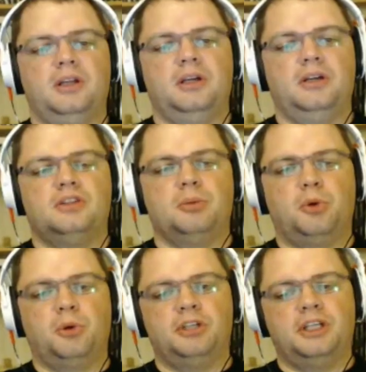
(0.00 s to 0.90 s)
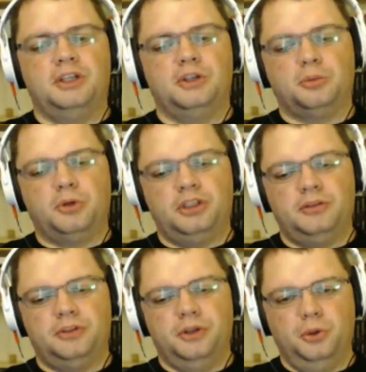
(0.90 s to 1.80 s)
supporting your point of
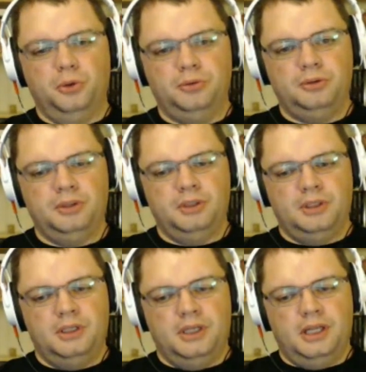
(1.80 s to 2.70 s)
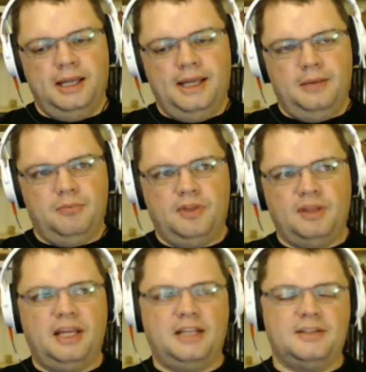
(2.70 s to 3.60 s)
view,
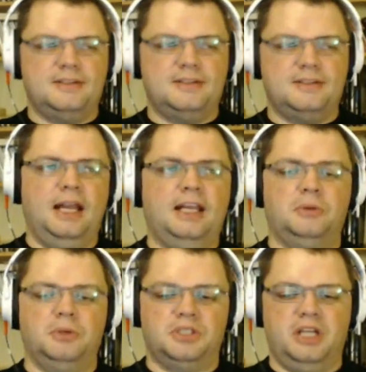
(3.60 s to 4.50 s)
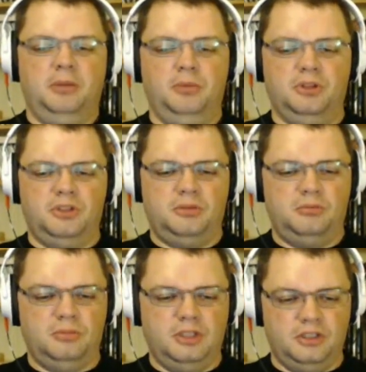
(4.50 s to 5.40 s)
that's an accurate statement,
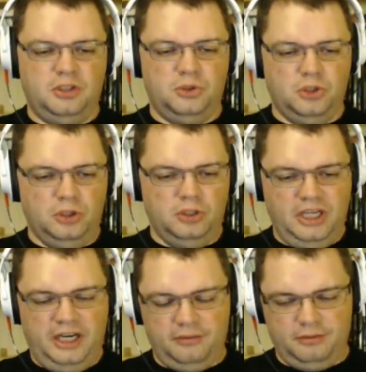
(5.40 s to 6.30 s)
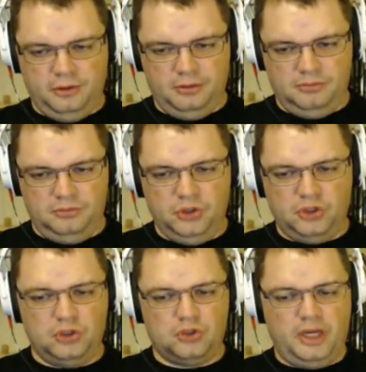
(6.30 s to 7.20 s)
that you should you
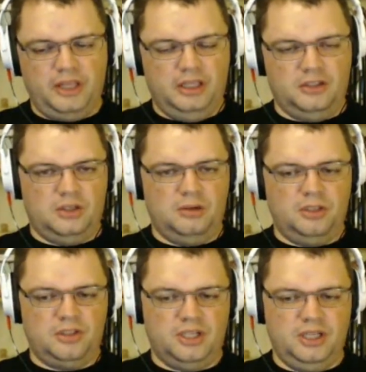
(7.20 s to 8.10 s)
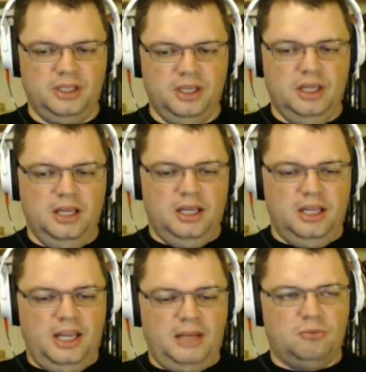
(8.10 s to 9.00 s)
should try things that are risky
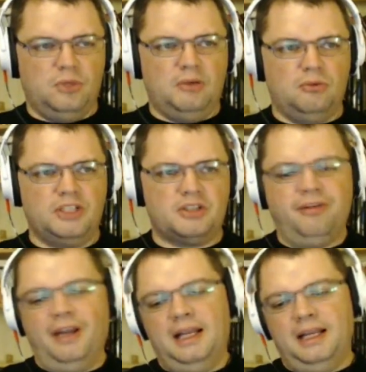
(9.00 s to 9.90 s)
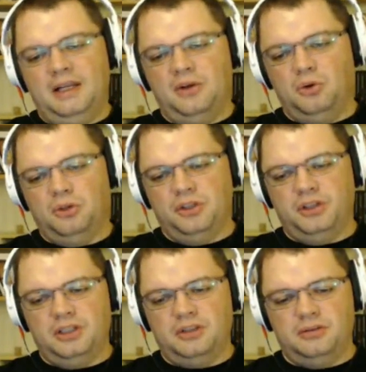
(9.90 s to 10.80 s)
and risk failing in order
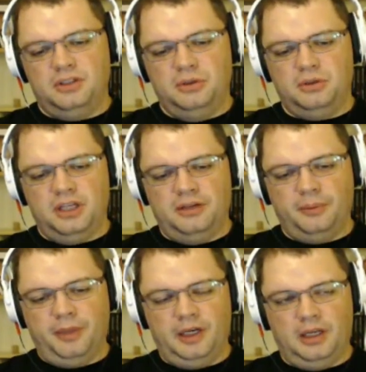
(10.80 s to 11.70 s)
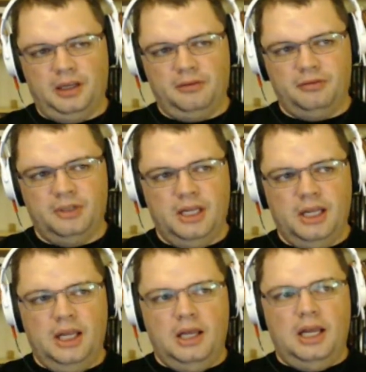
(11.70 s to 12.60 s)
that you could have a better life.
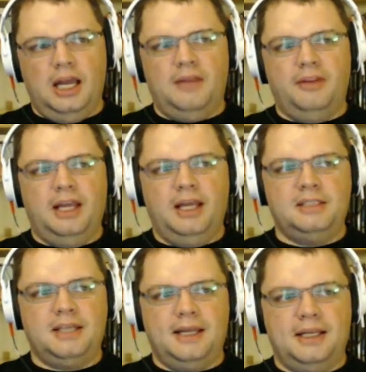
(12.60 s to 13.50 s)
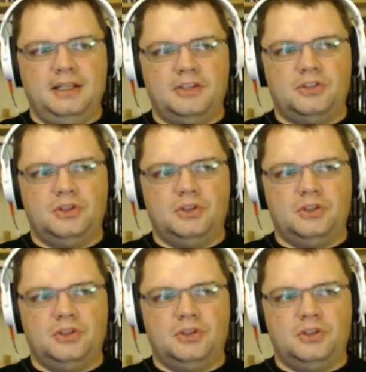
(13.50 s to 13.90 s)
And the antagonist